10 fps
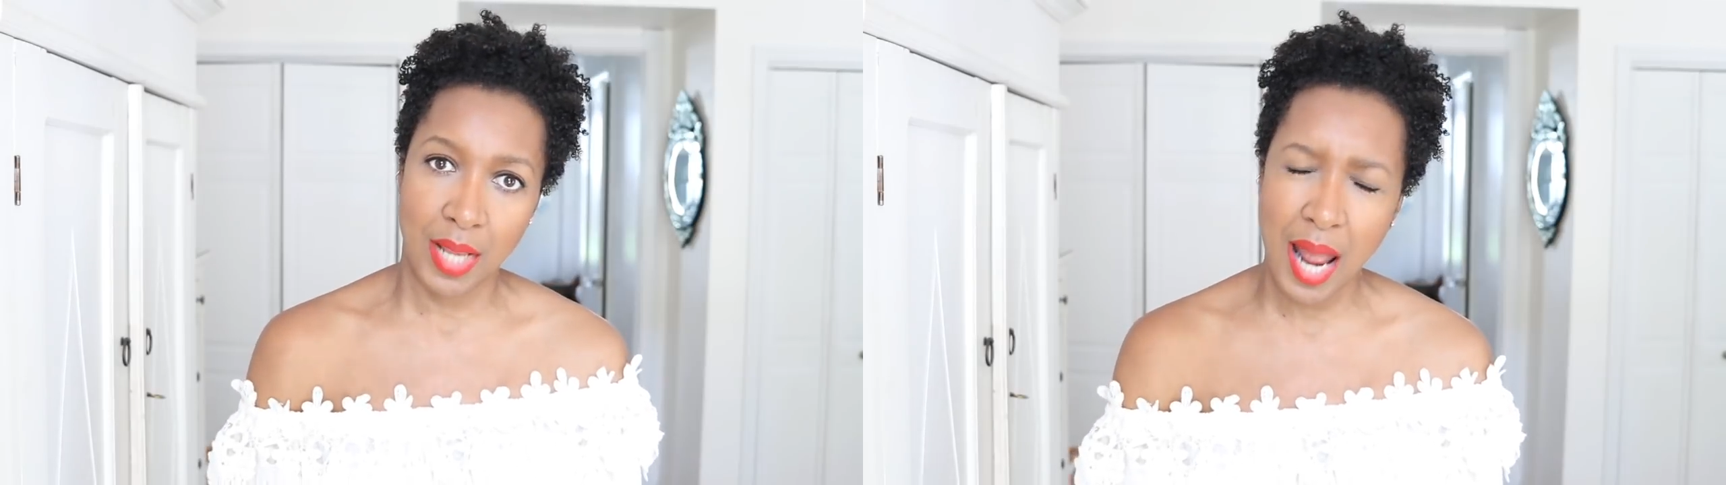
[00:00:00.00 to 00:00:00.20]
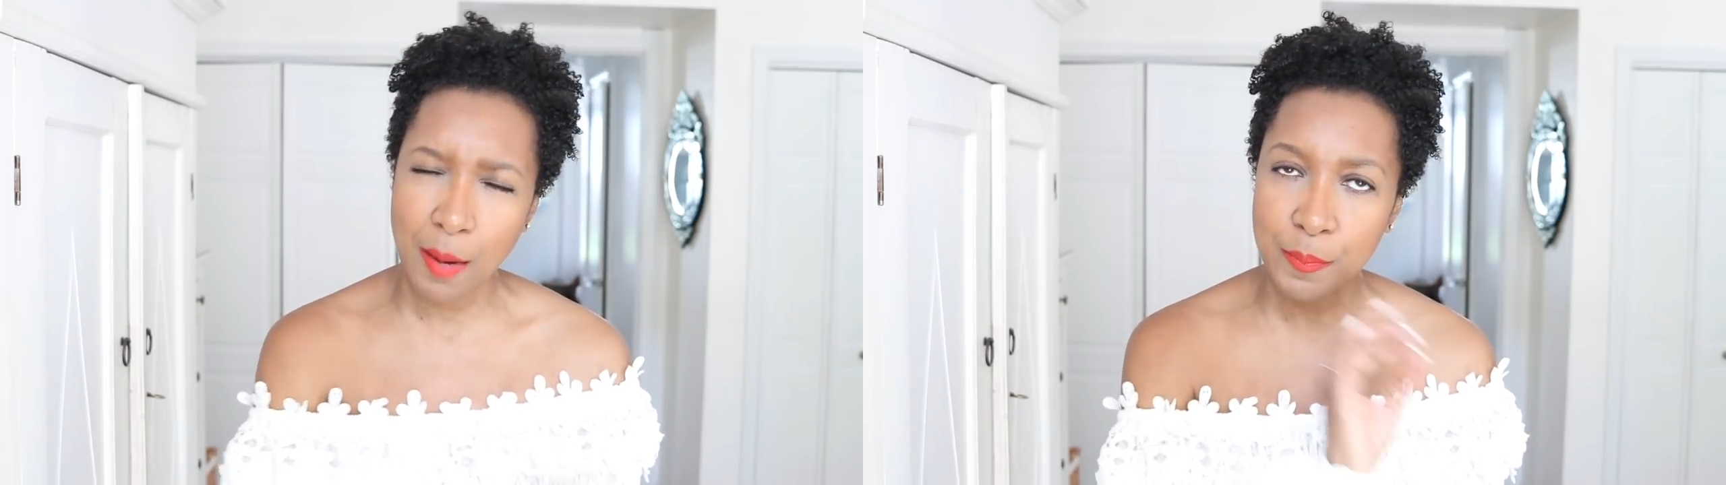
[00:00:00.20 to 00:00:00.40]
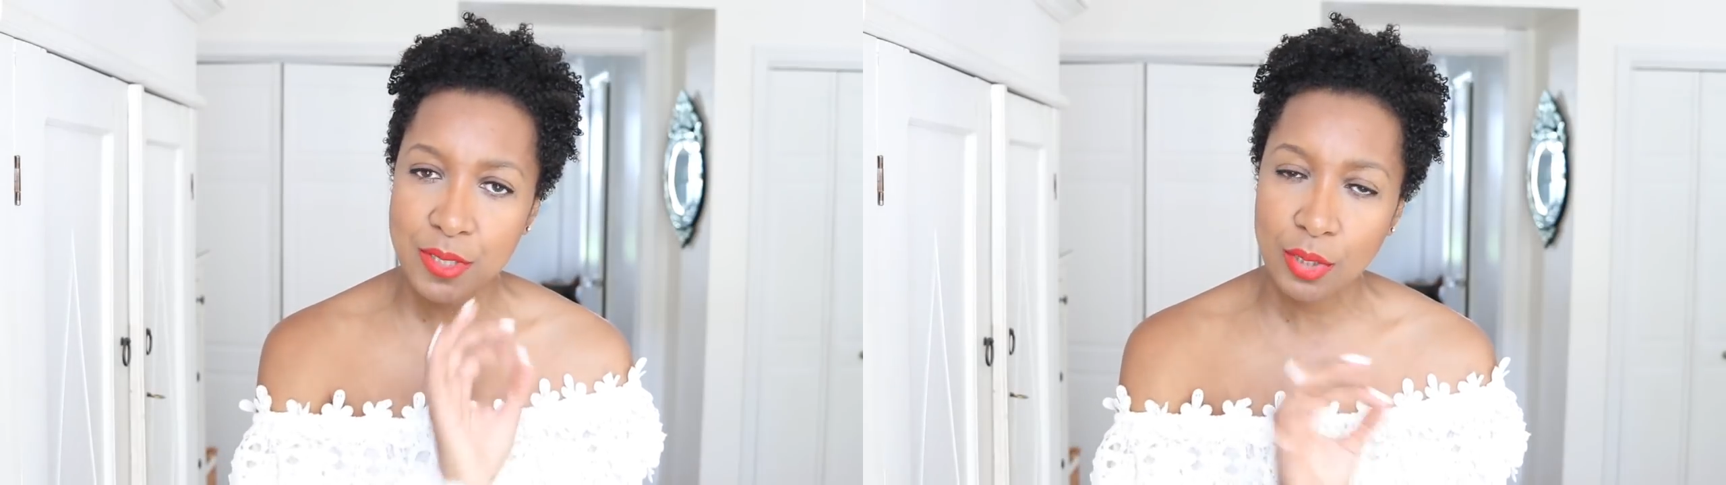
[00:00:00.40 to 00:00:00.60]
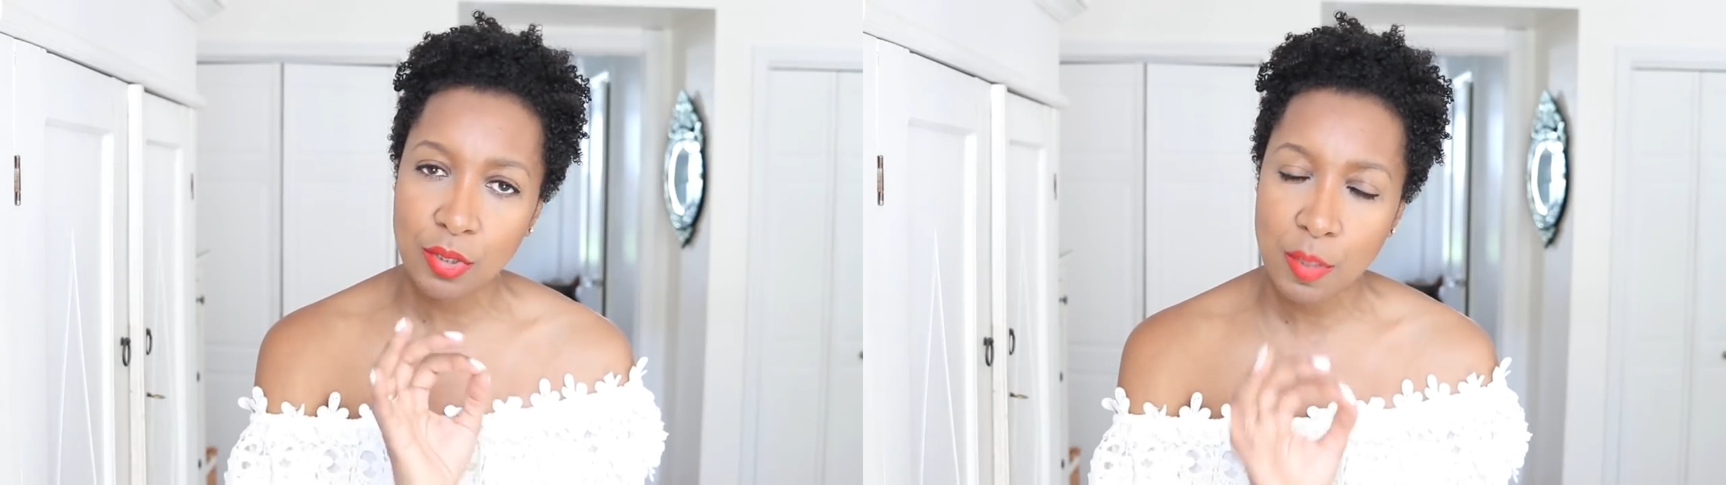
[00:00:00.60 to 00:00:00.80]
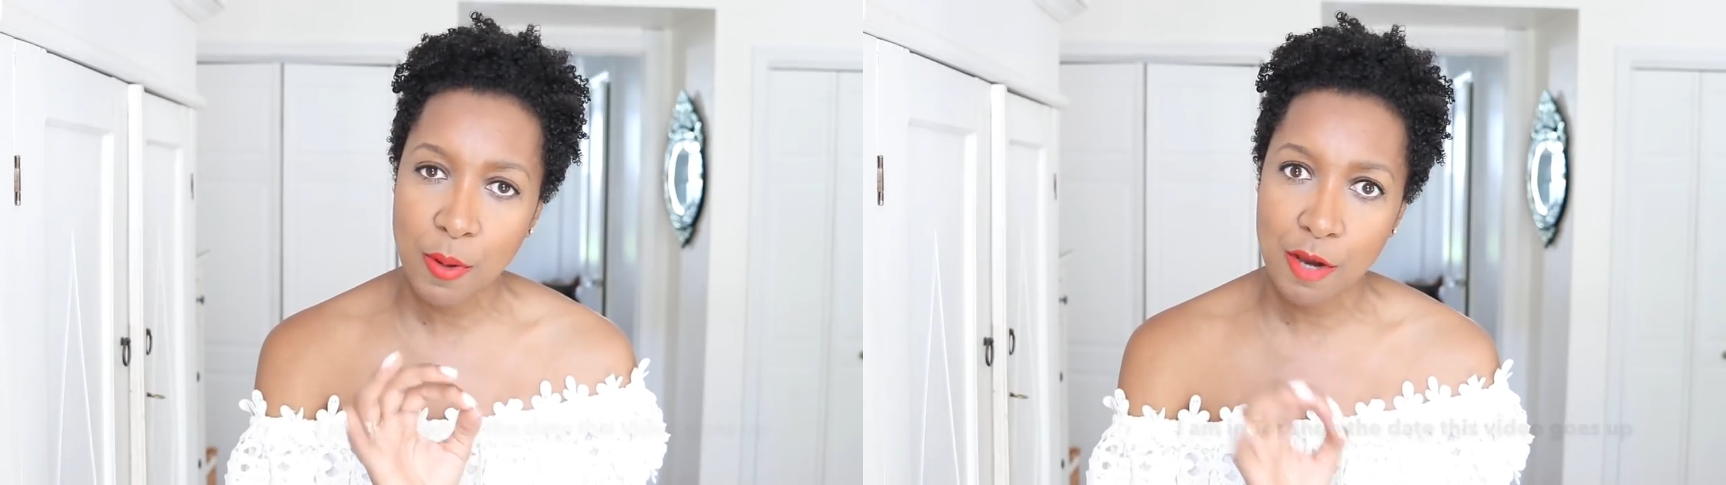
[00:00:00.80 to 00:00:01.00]

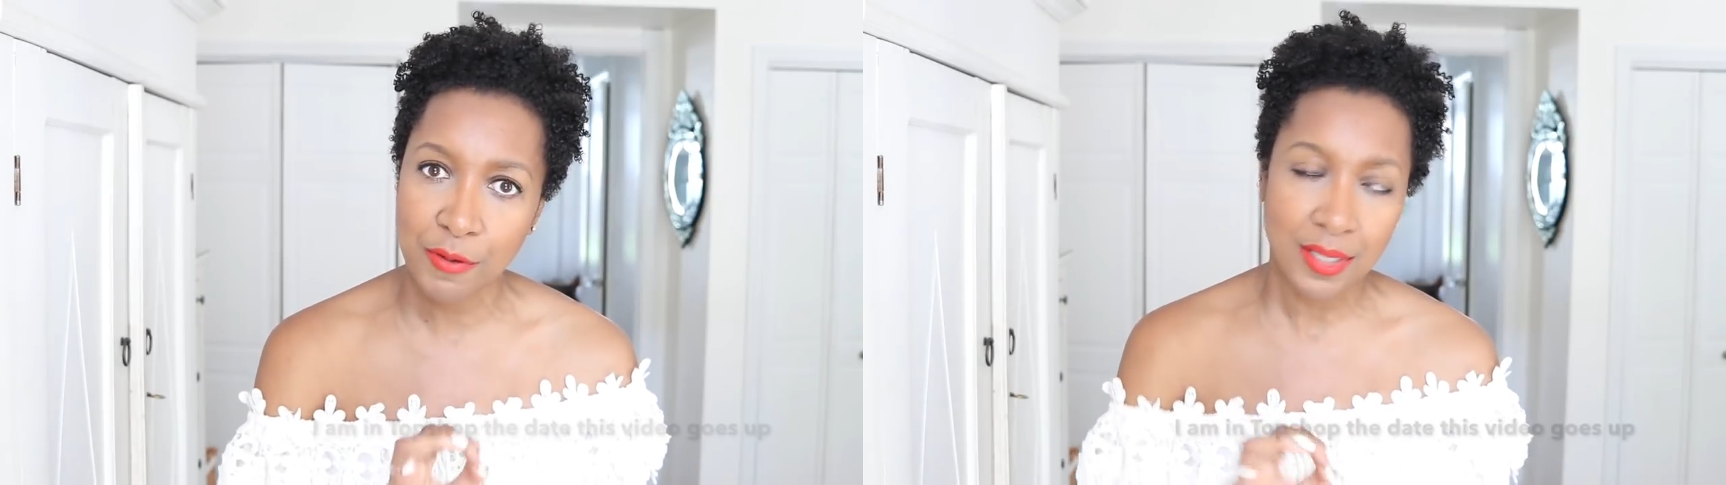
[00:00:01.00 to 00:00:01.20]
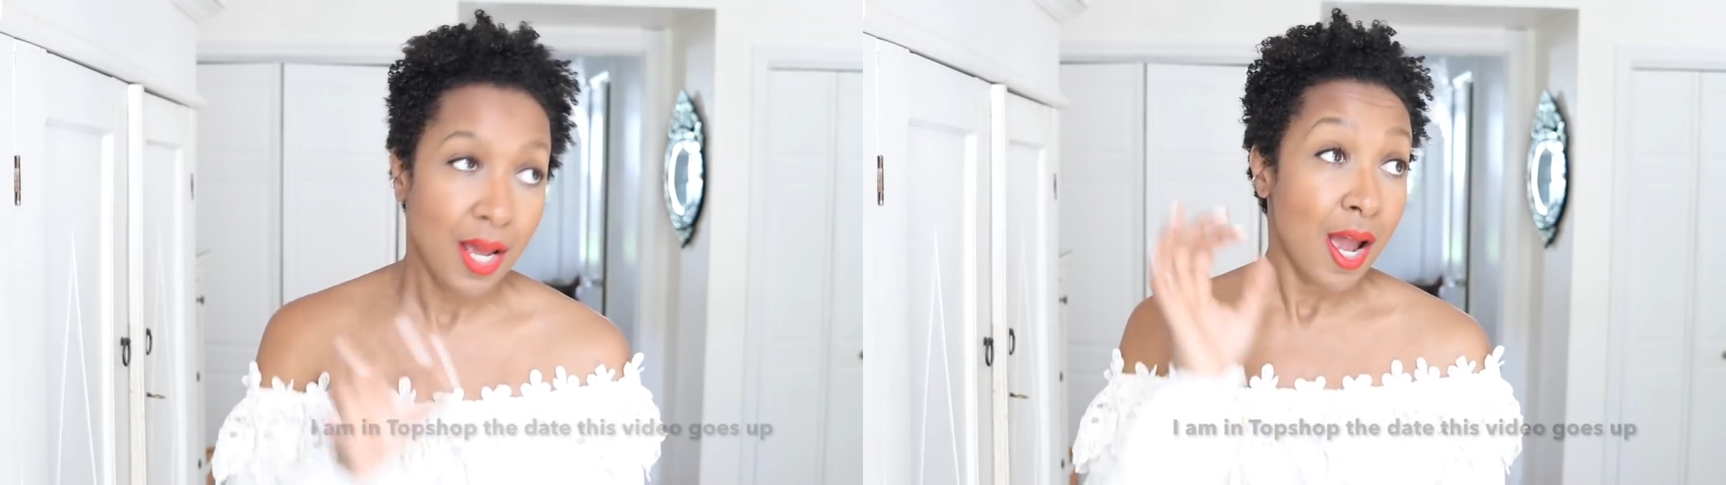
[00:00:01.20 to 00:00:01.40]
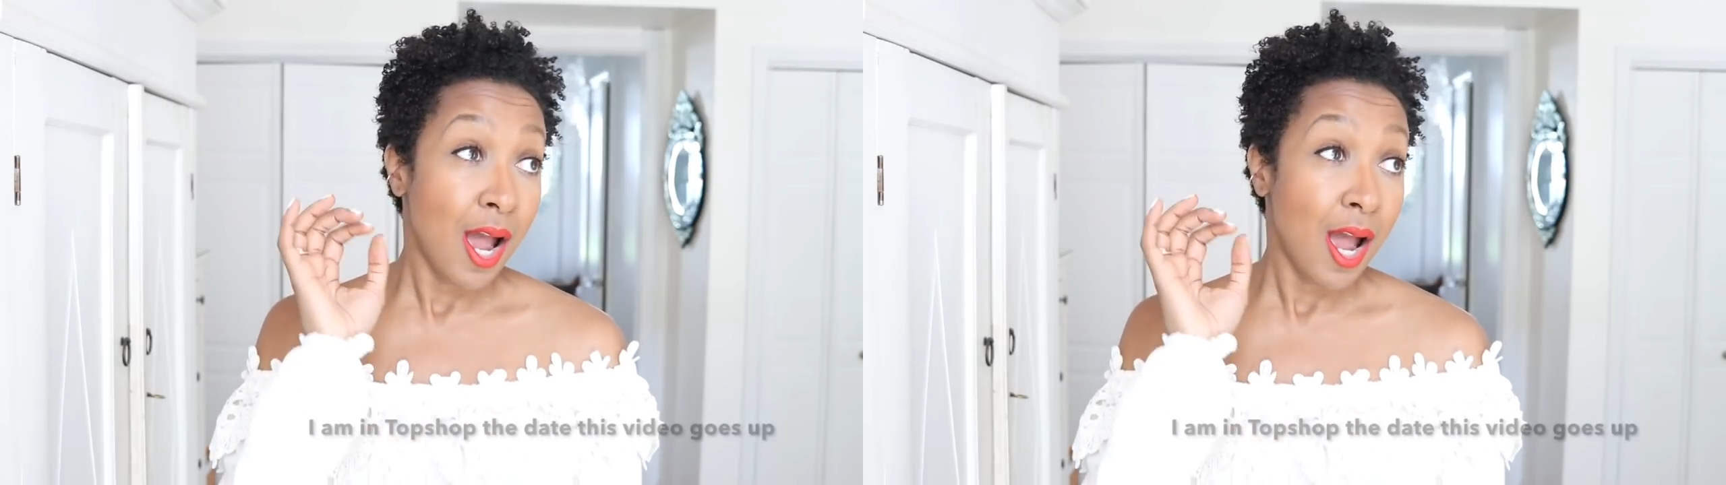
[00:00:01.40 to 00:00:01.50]
Absolutely perfect.